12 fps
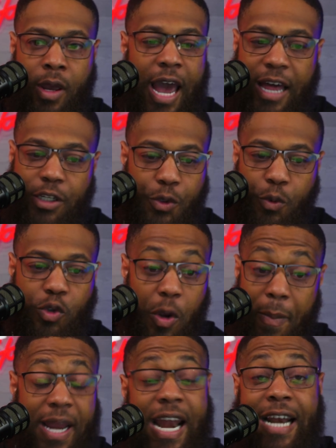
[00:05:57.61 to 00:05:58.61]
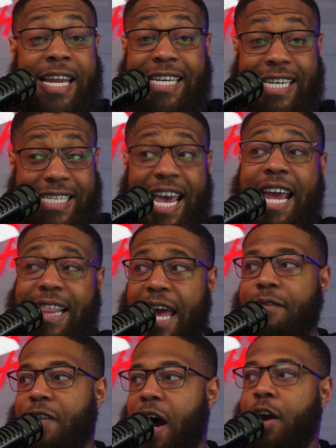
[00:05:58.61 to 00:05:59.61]
Alex Caruso may not need to take
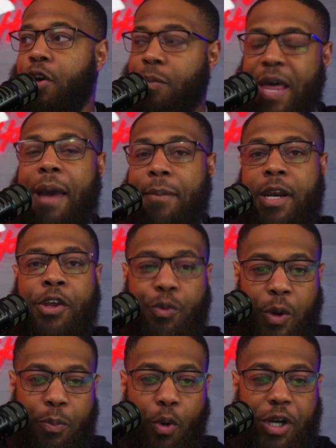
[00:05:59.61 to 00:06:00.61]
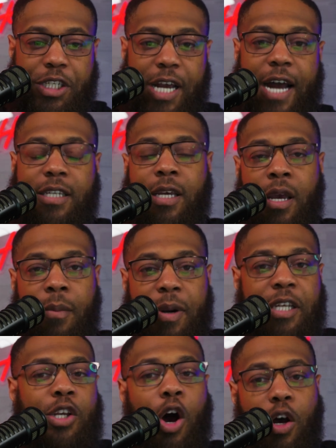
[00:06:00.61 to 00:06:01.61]
that volume, that many three-point shots, but
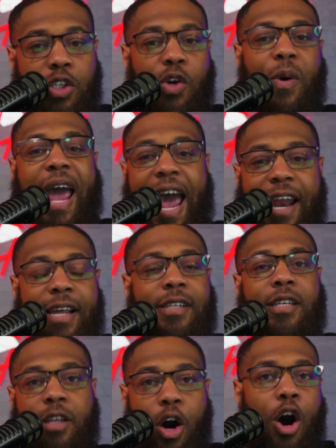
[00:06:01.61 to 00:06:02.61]
he's also adding to the